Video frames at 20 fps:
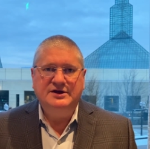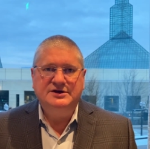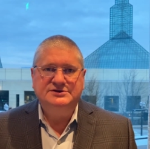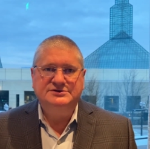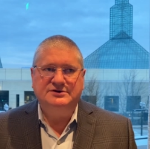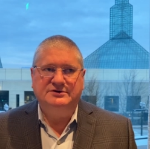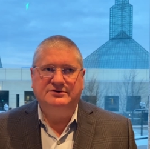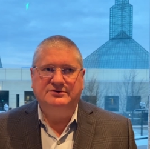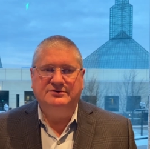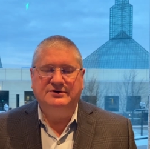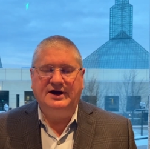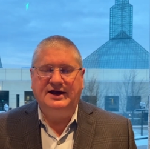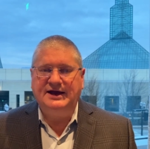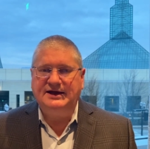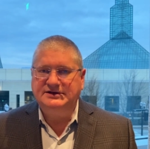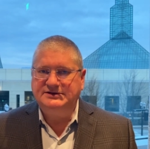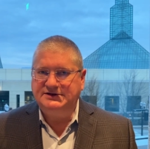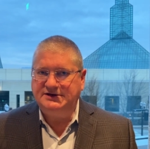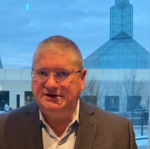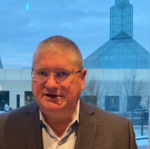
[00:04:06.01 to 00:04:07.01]
So
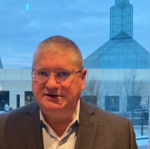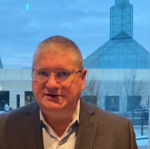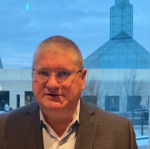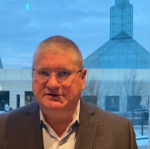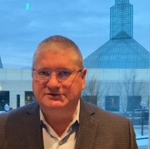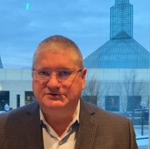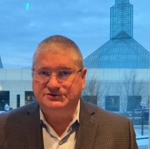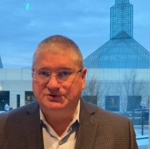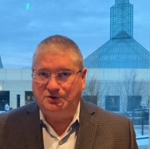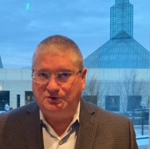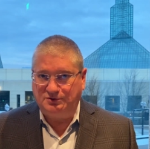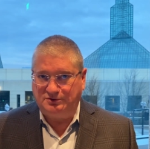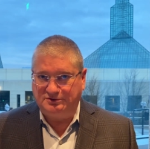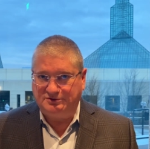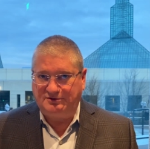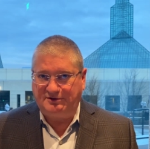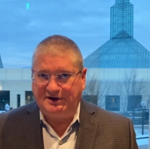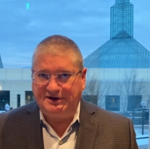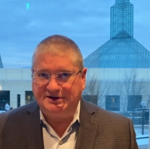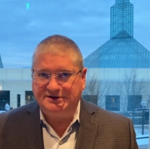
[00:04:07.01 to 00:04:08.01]
18 total
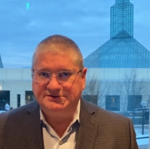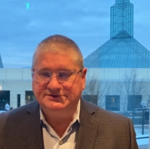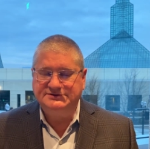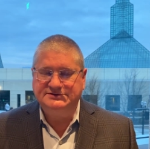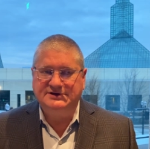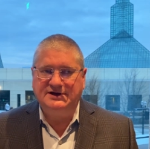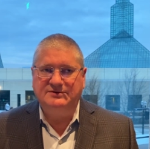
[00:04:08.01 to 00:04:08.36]
credits,